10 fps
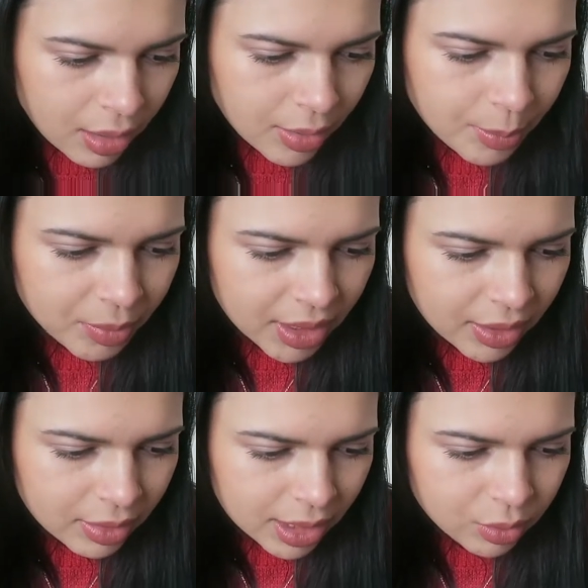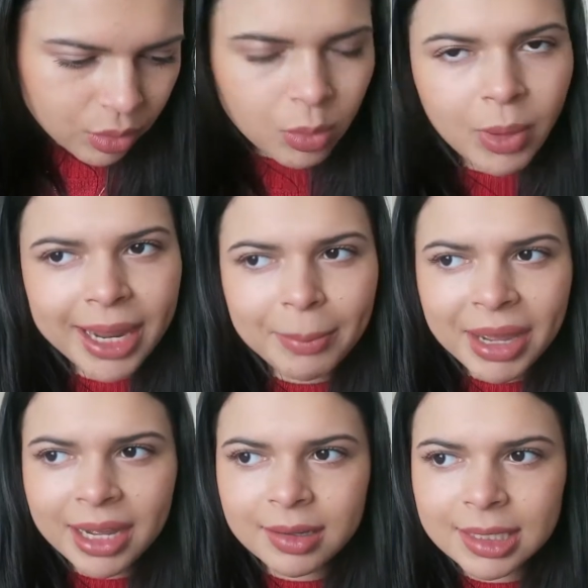and then on the way
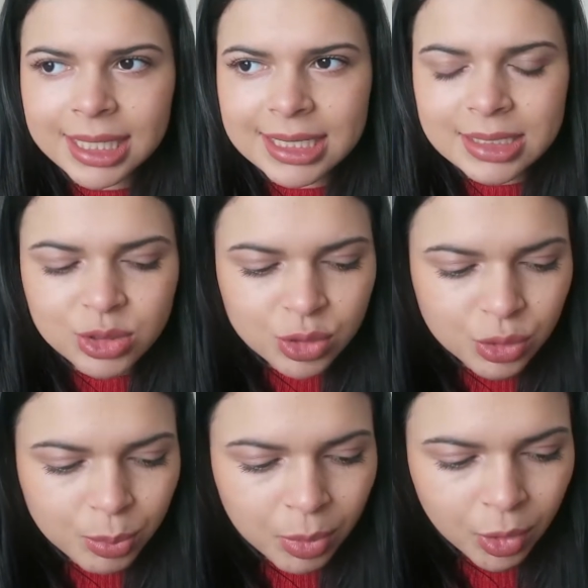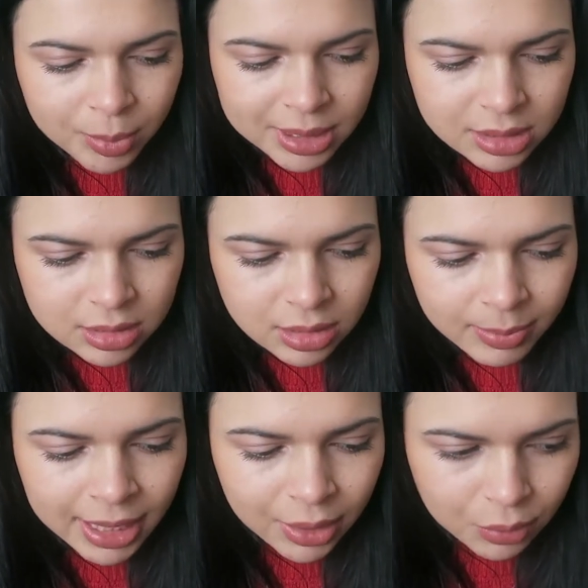back I need to pop into
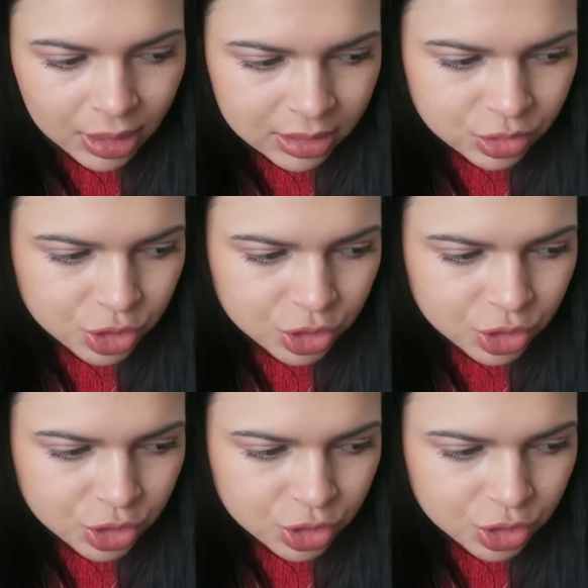Poundland